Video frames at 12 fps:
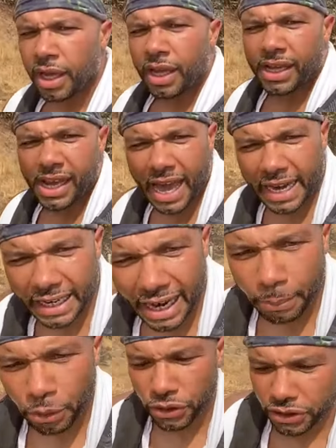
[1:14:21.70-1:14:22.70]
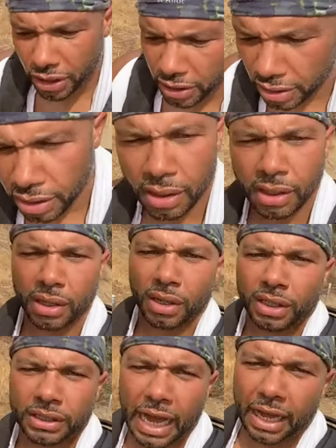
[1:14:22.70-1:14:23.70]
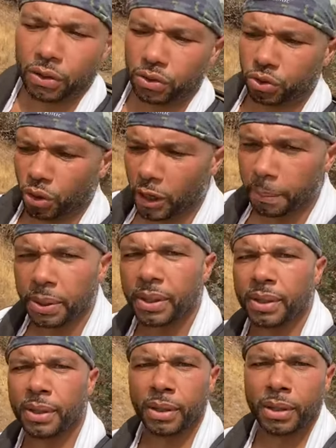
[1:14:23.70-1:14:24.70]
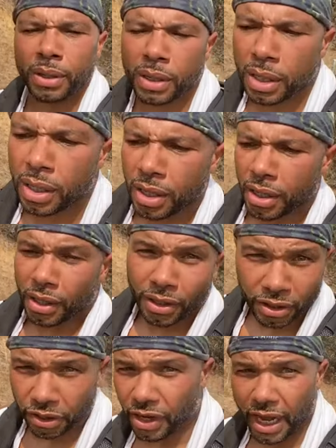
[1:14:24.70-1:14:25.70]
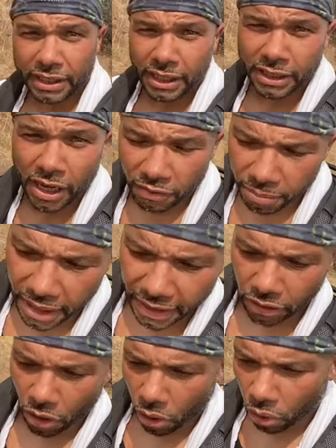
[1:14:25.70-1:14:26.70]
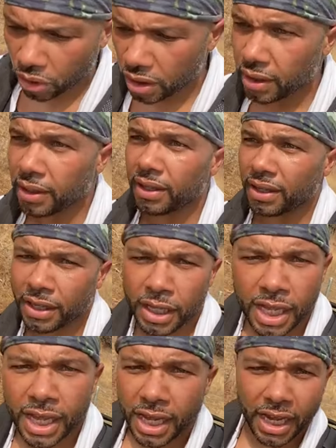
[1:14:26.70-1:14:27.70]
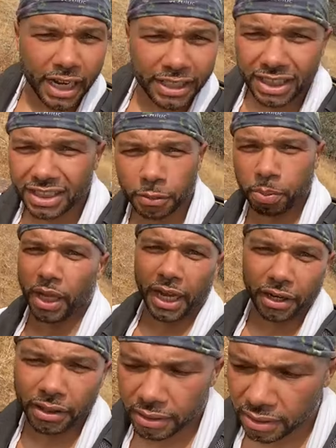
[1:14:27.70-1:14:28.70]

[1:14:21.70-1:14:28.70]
He had enablers. Donald Trump, the United States government as a whole. He's just a player.